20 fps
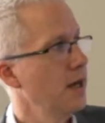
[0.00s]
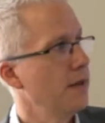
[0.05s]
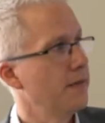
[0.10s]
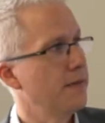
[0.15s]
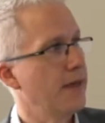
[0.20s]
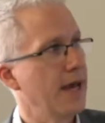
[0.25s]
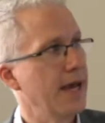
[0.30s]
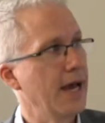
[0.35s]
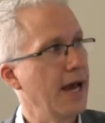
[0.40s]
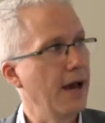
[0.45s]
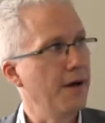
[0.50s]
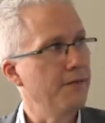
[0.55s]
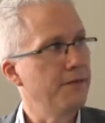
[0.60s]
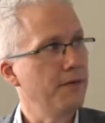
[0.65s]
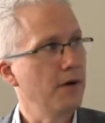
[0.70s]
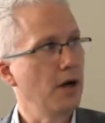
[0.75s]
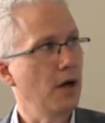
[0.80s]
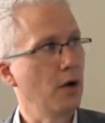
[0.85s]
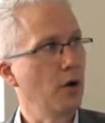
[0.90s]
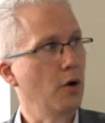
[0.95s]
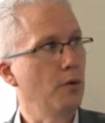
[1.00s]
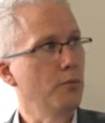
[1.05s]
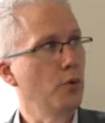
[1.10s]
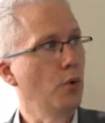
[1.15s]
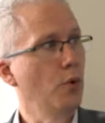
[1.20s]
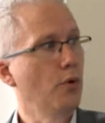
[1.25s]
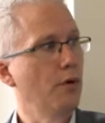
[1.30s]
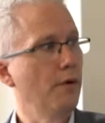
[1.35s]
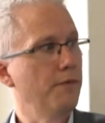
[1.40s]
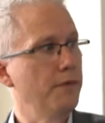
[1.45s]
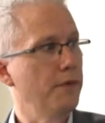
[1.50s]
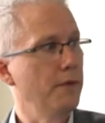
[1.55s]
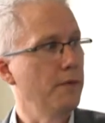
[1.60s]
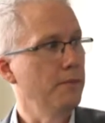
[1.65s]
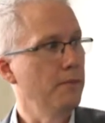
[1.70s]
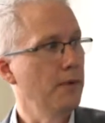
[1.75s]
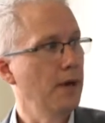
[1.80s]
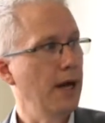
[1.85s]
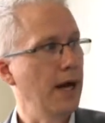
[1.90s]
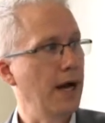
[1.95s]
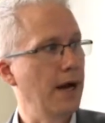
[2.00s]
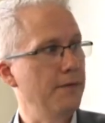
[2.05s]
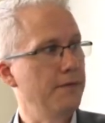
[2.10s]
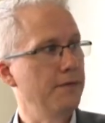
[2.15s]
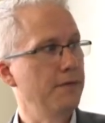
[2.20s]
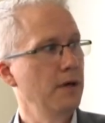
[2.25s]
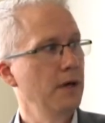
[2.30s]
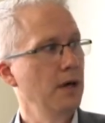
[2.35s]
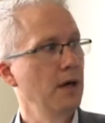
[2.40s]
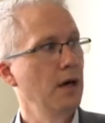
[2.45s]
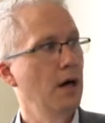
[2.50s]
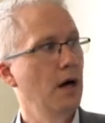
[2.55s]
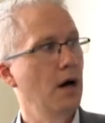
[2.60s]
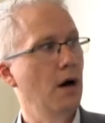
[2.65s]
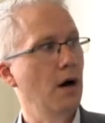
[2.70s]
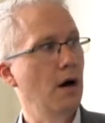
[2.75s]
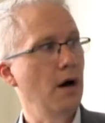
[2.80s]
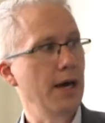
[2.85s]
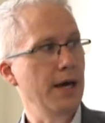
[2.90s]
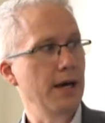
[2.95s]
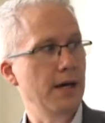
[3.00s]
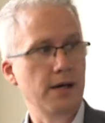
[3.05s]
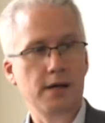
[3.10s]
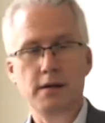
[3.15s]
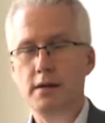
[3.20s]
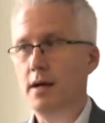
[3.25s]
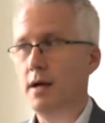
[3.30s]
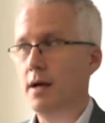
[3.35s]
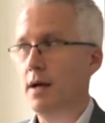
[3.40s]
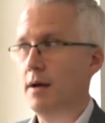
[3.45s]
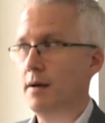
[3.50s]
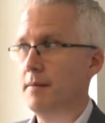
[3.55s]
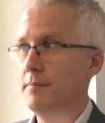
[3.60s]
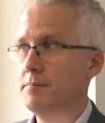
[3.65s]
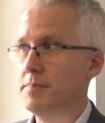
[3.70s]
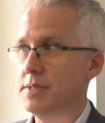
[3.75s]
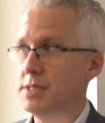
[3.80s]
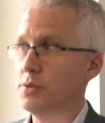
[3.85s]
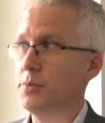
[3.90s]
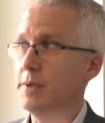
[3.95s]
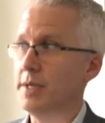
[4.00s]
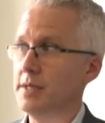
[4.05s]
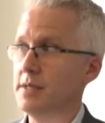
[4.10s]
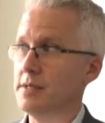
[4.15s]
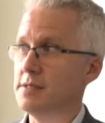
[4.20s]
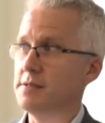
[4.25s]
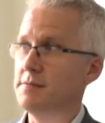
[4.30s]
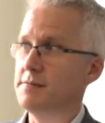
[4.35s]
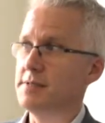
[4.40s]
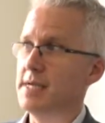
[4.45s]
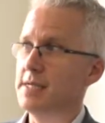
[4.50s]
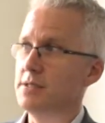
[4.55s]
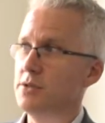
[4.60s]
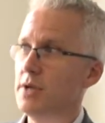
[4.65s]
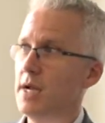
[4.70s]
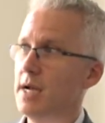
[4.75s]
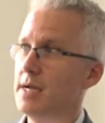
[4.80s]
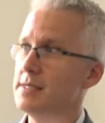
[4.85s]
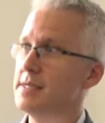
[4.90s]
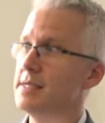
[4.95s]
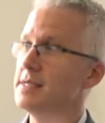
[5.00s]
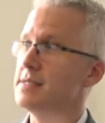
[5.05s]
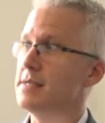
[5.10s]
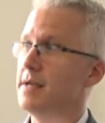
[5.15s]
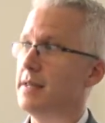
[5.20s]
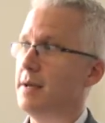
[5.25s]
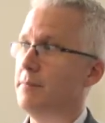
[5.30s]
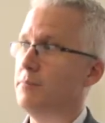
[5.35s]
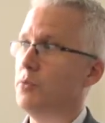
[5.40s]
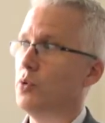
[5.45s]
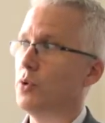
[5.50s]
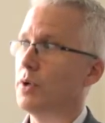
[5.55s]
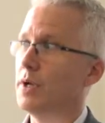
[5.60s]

they have a lot more of them have higher betweenness of centrality, so they're more